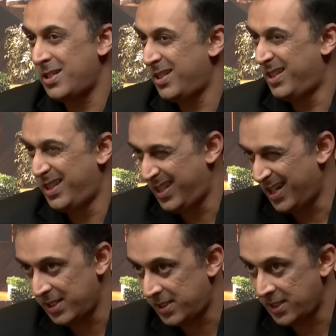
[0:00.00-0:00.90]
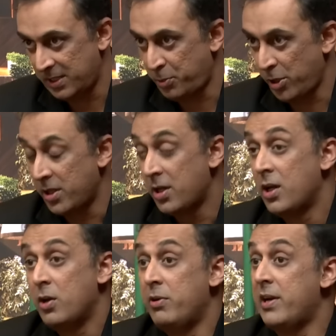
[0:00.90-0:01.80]
the turning point. Yeah.
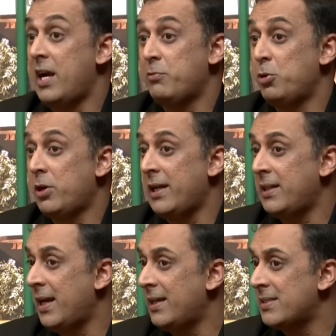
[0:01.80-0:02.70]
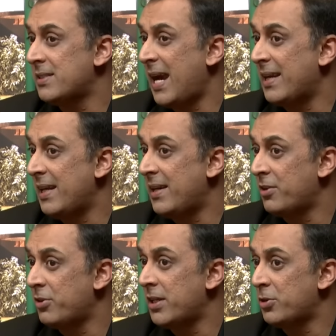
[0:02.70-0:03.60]
Virat would look, I think, at his Adelaide one
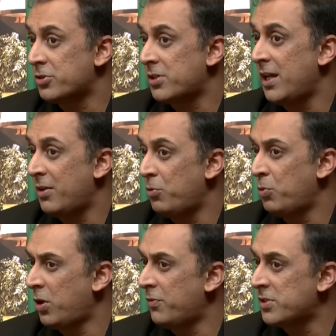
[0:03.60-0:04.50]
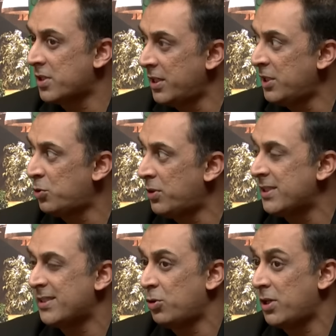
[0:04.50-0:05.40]
hundred in Australia in one of his early tours
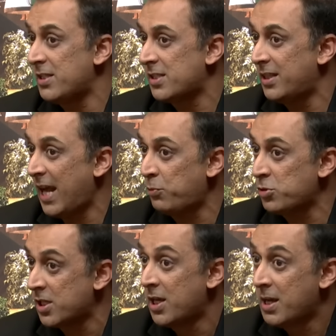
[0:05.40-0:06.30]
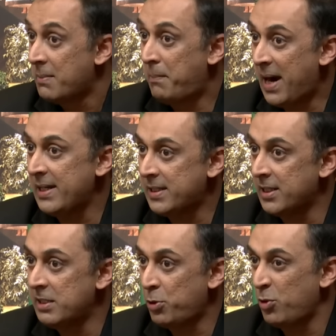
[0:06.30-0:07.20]
and say, okay, listen, that was my
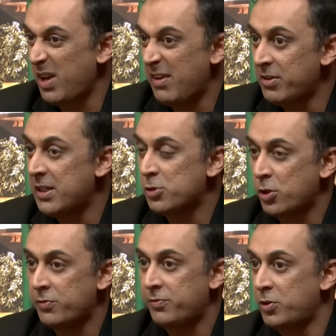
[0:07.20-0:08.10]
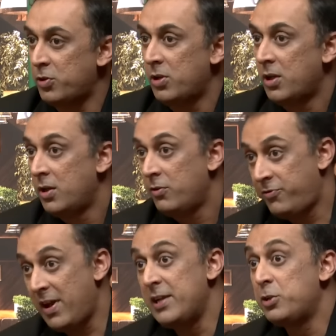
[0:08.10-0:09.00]
turning point, where everything sort of, you know,
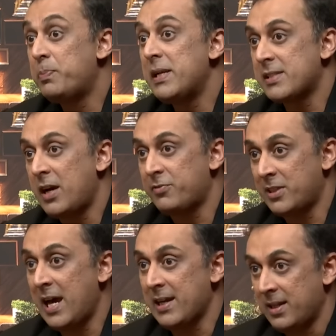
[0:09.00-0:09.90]
fell into place after that.